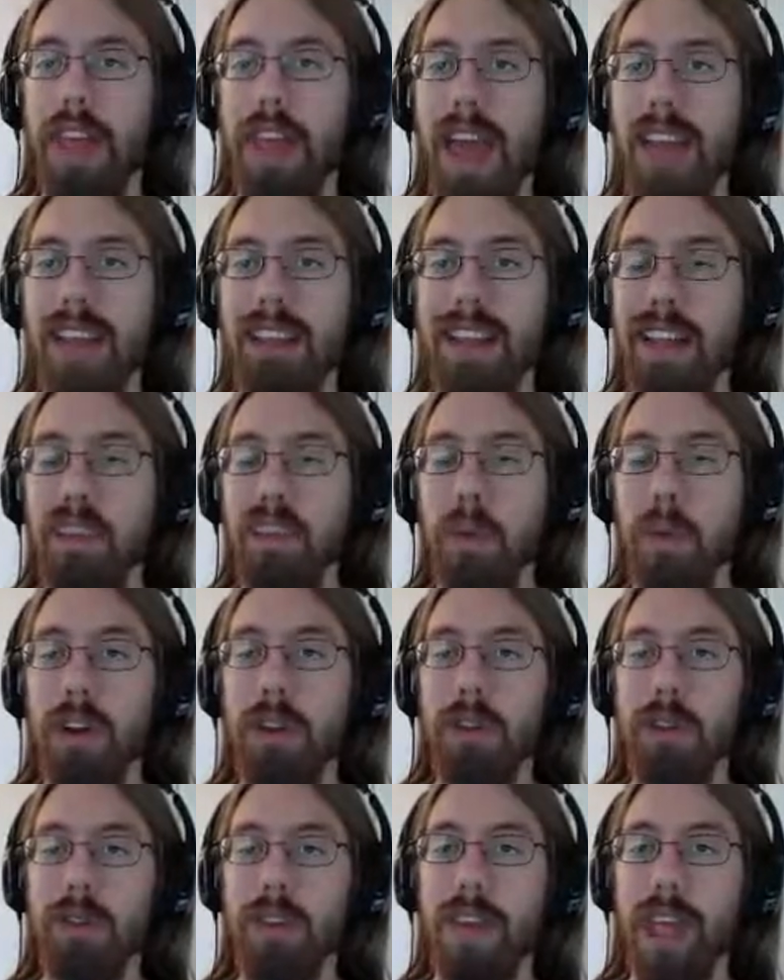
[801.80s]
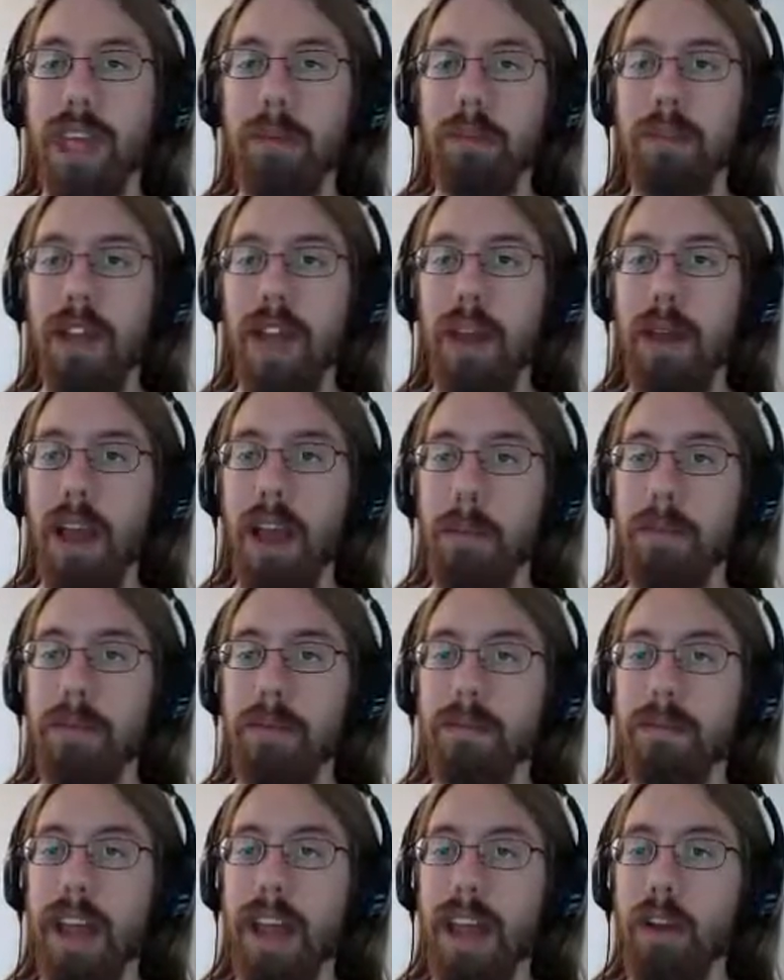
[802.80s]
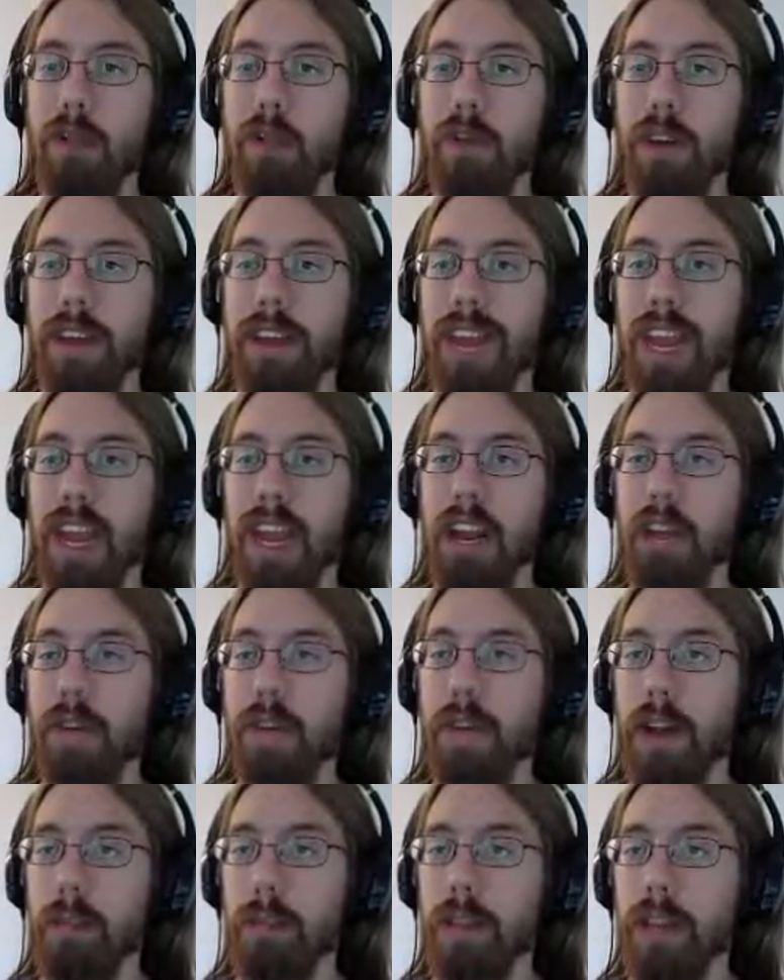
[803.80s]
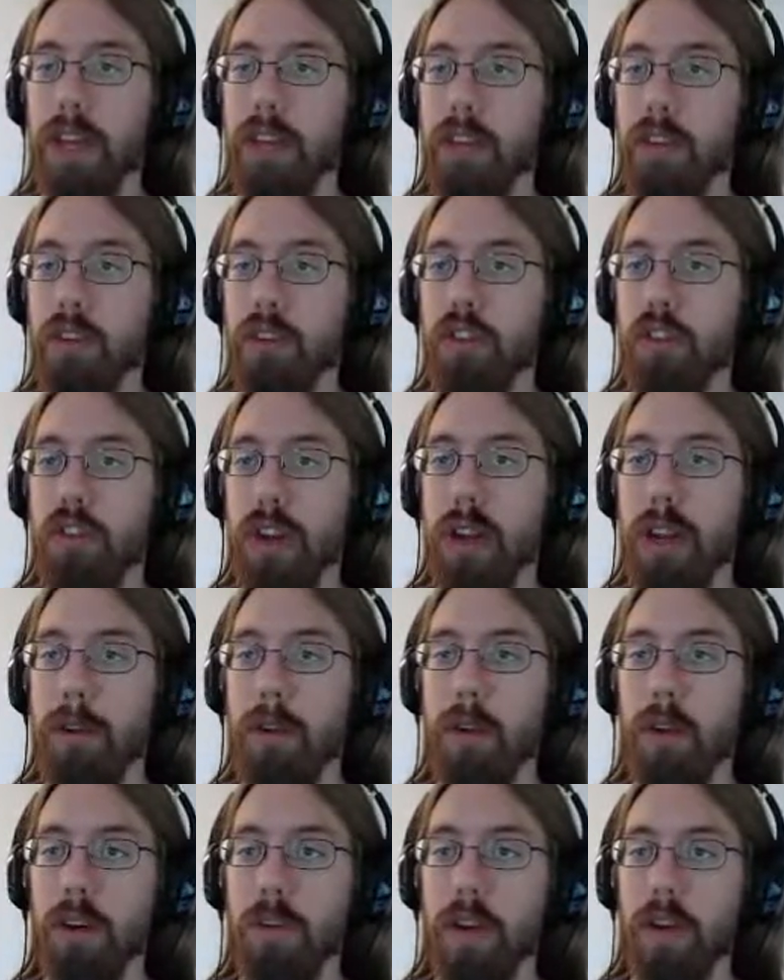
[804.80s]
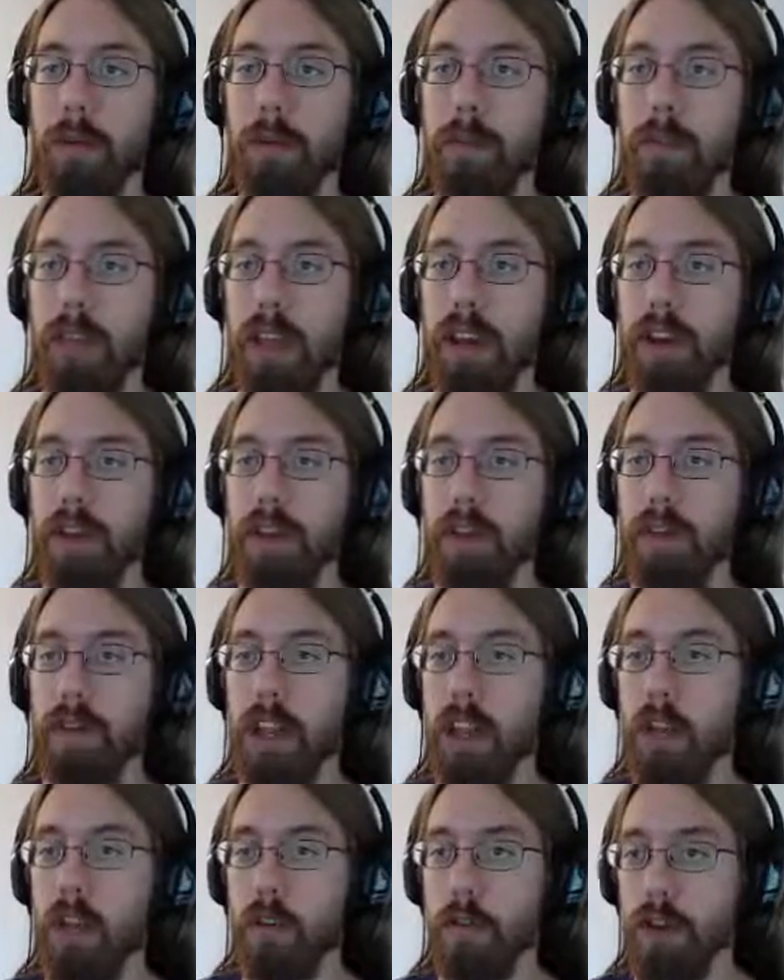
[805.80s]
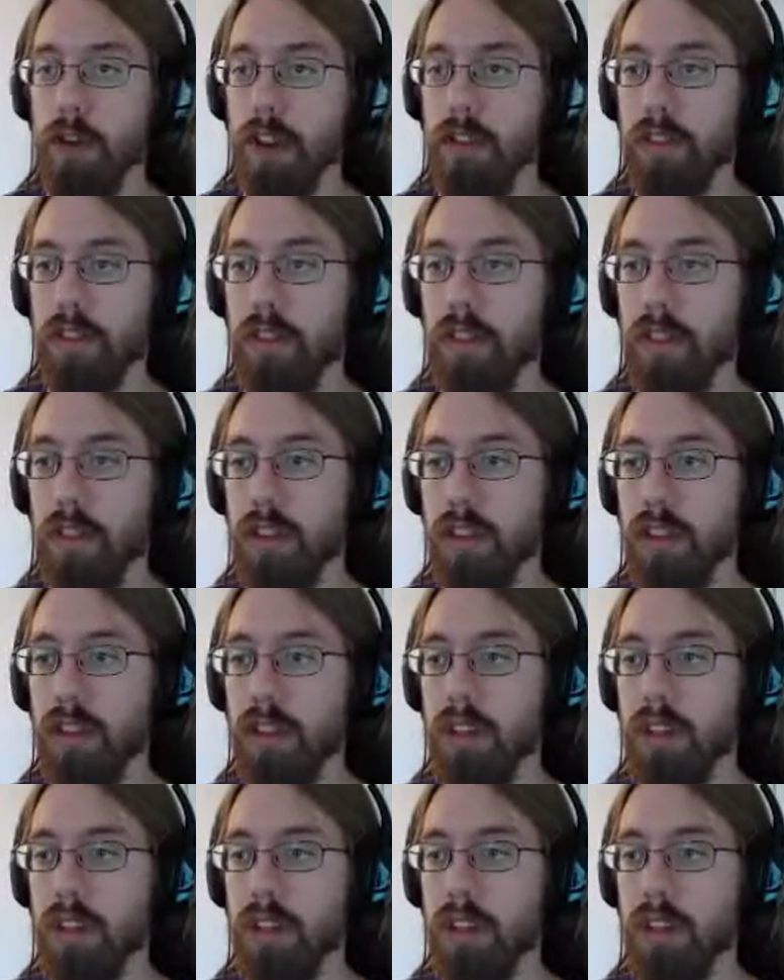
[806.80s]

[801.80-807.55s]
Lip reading: That's one of those games I don't really care if I play it on stream or if I play it in a video first.